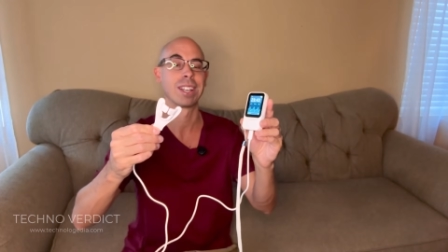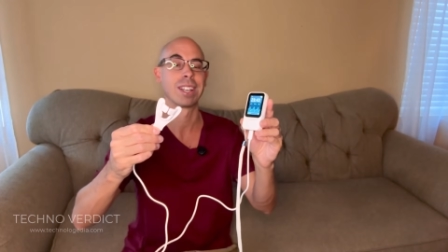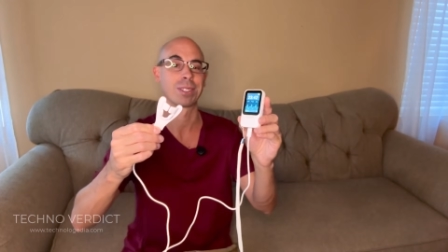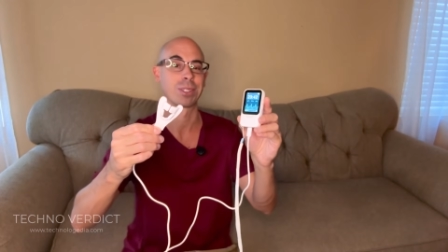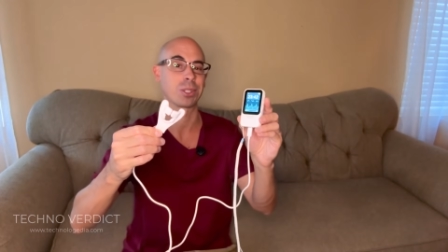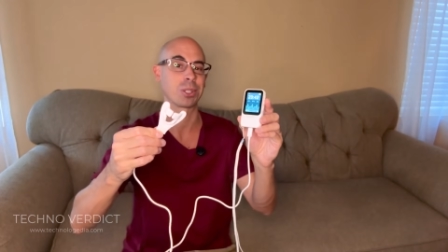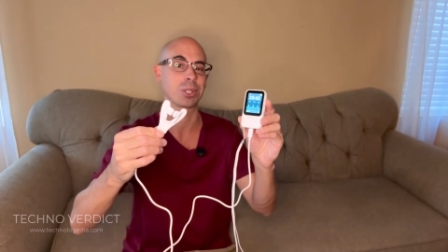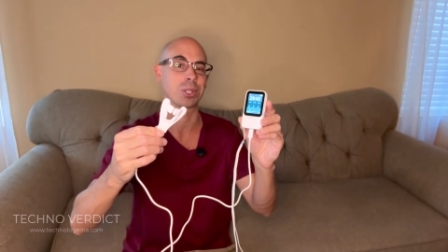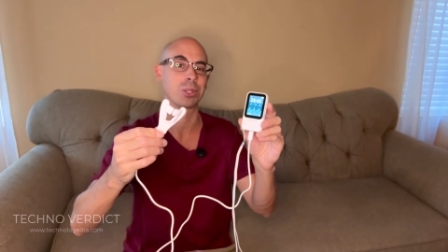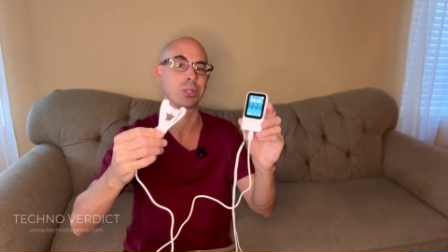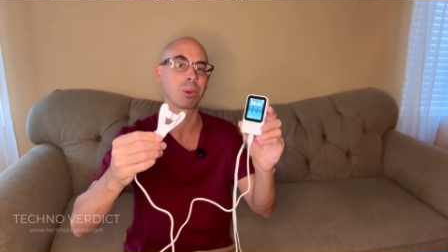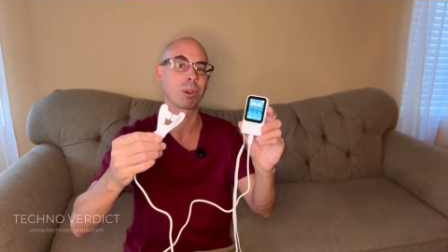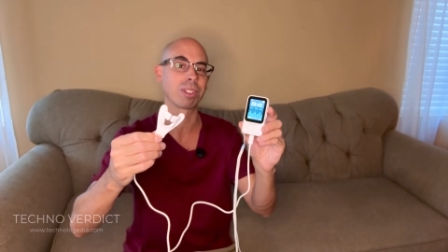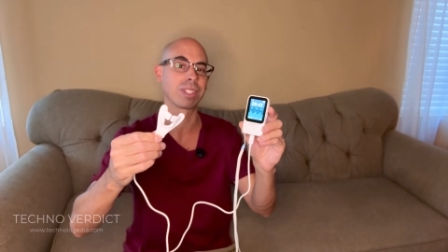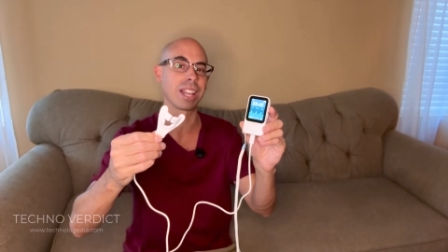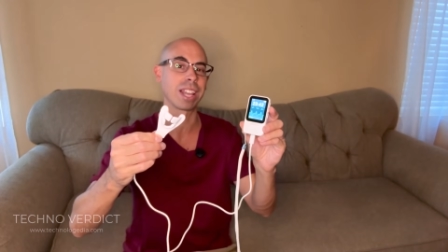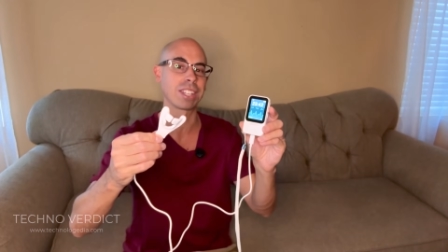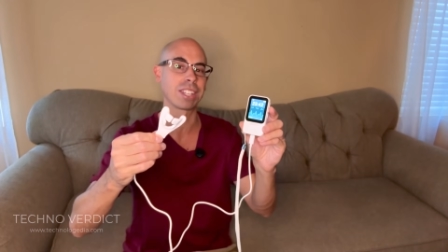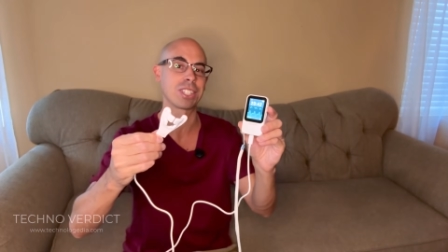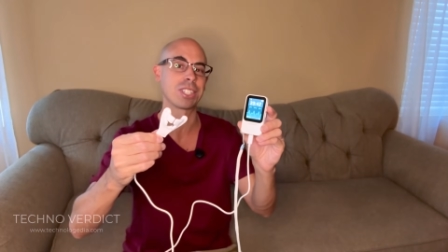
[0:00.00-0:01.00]
the
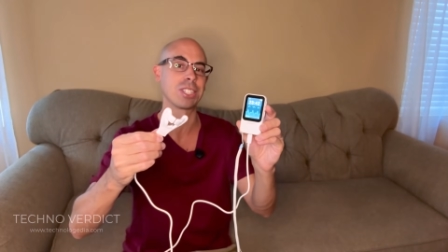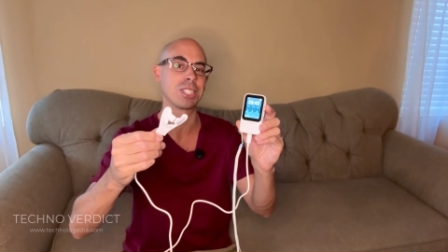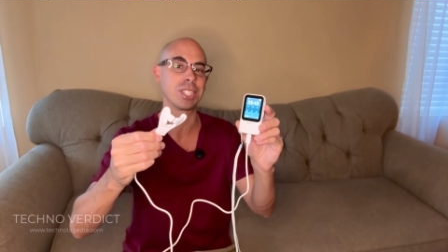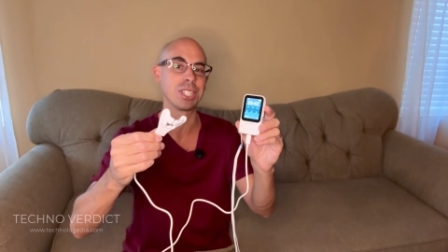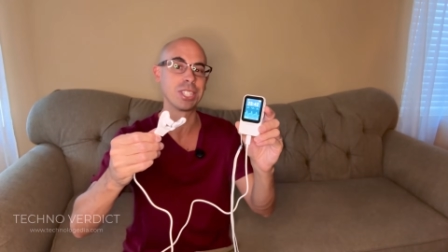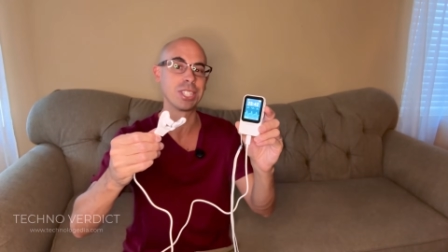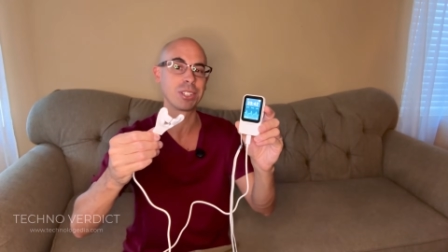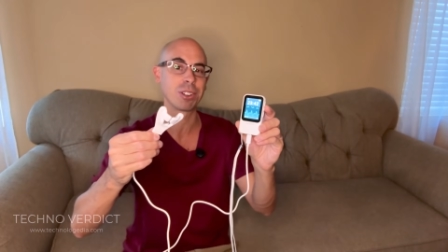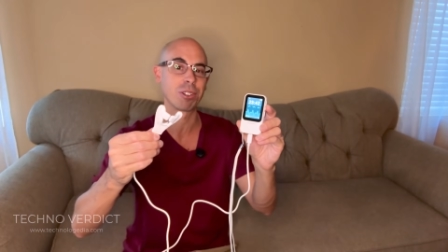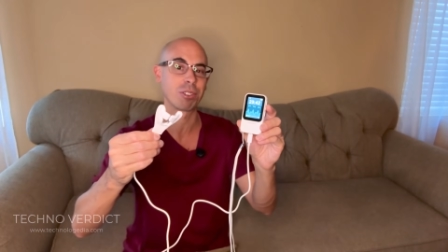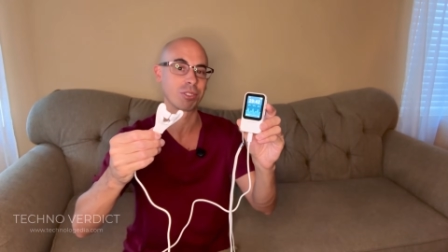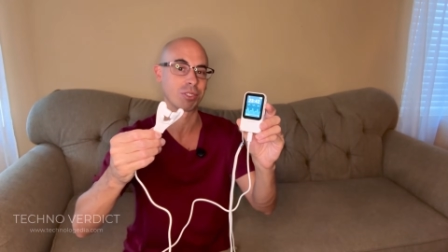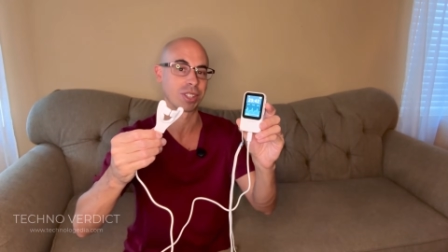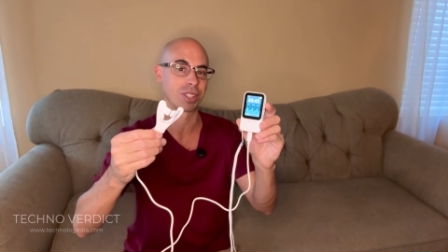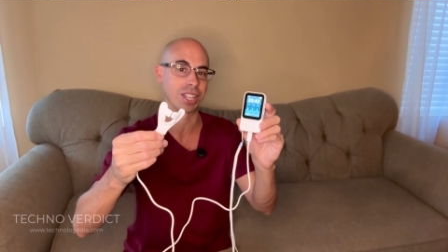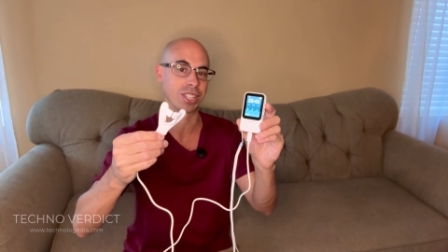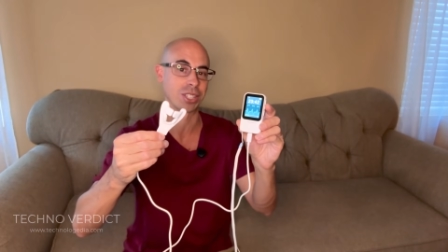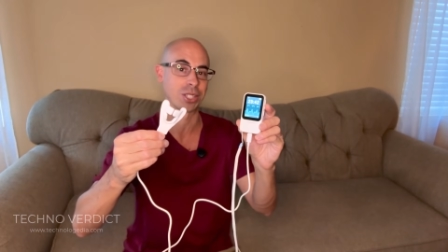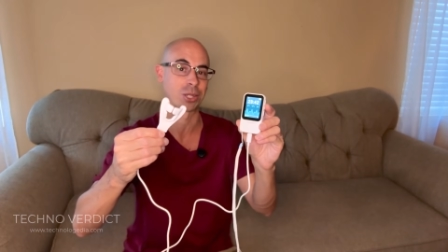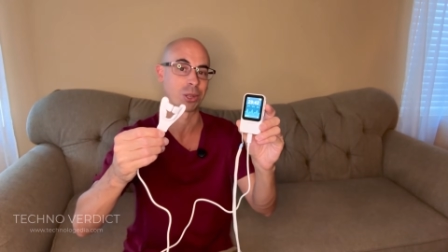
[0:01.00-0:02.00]
Snorles
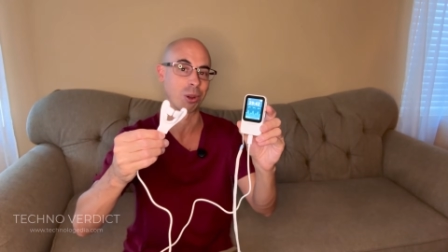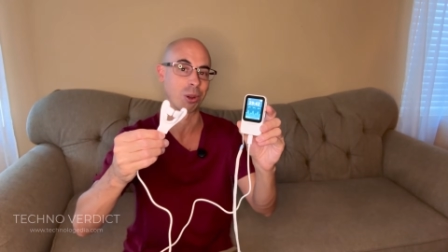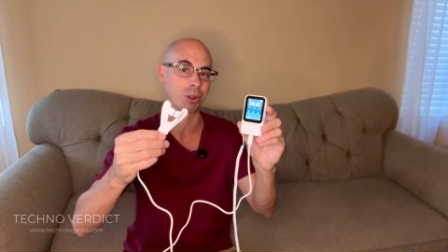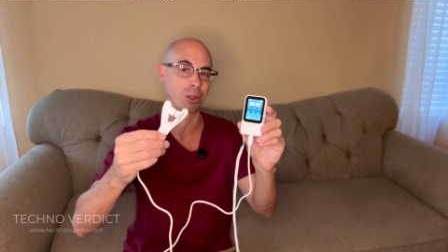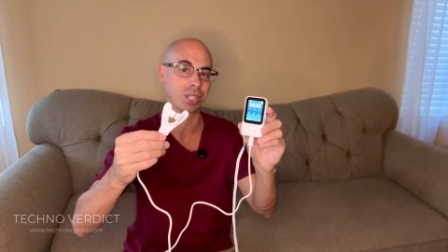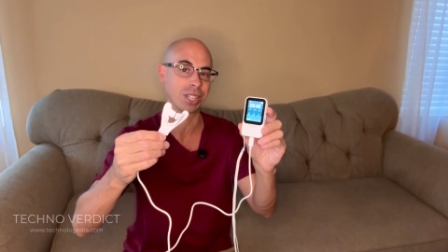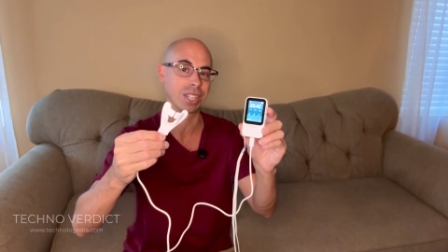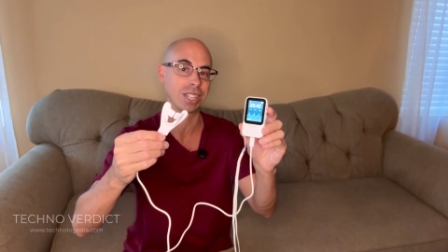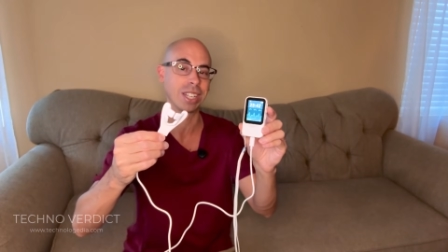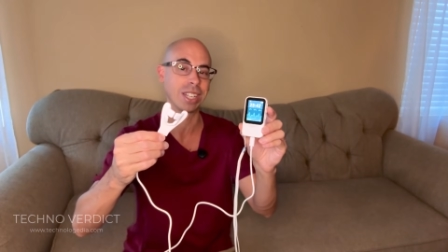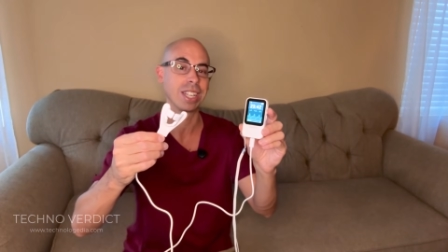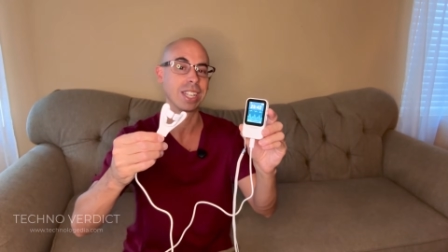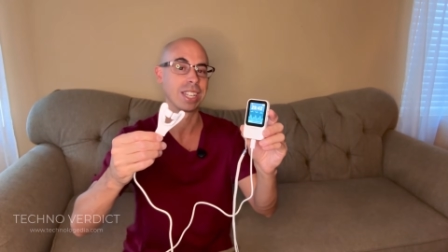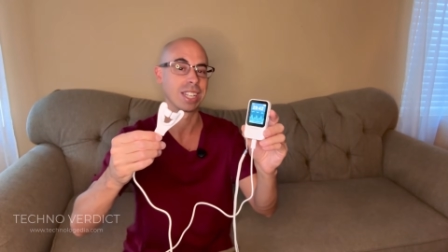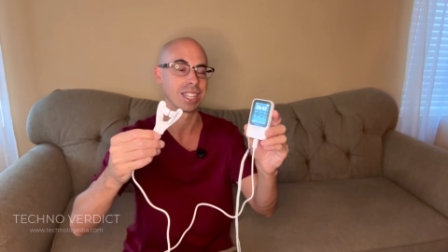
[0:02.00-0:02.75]
GenioFlex Starter Kit